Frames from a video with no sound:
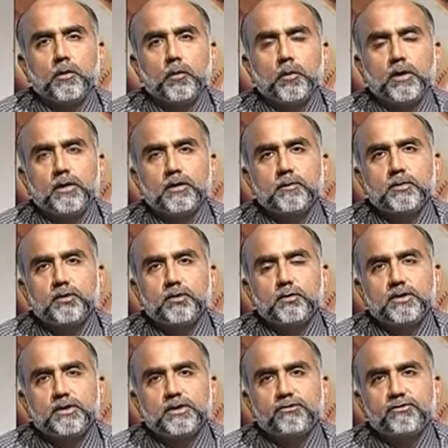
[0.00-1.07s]
Welcome to
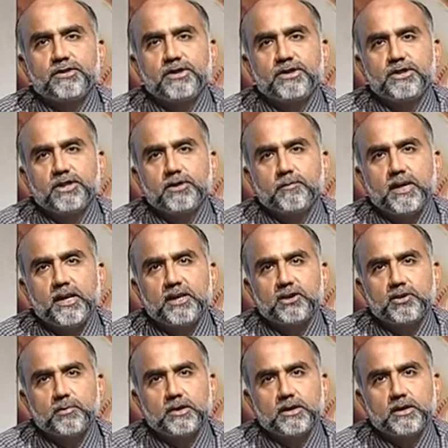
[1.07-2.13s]
the Strategic
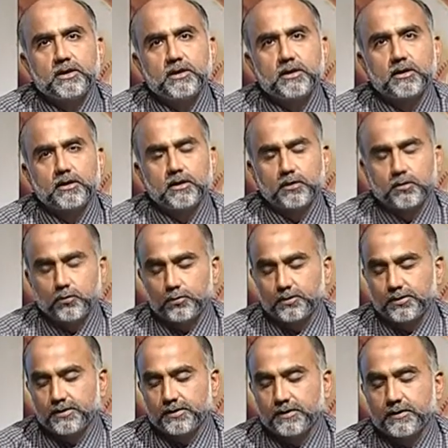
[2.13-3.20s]
Management
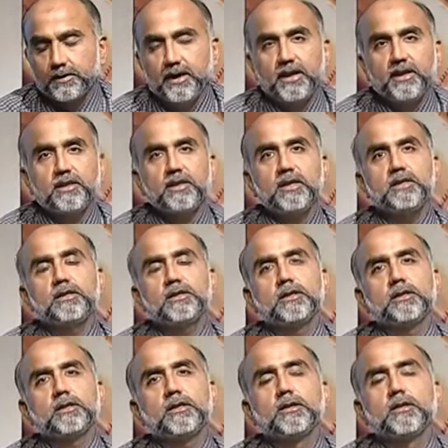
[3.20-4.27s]
course. In
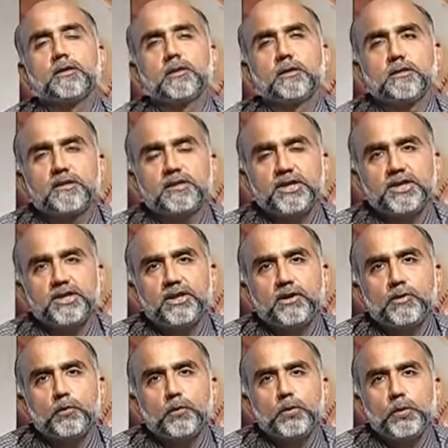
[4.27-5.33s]
this session,
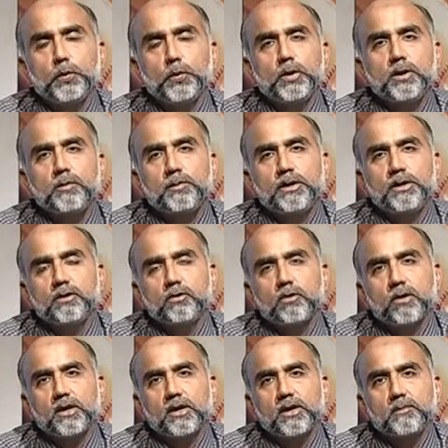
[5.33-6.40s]
we will be
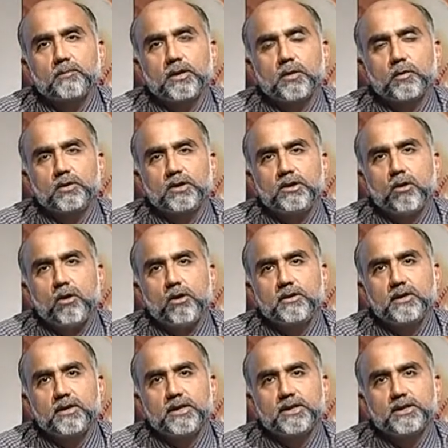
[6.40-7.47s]
talking about the
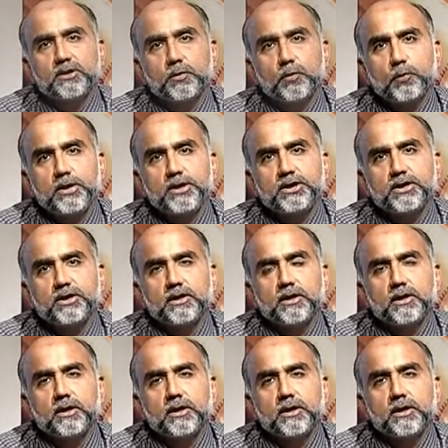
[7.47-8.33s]
alternates which,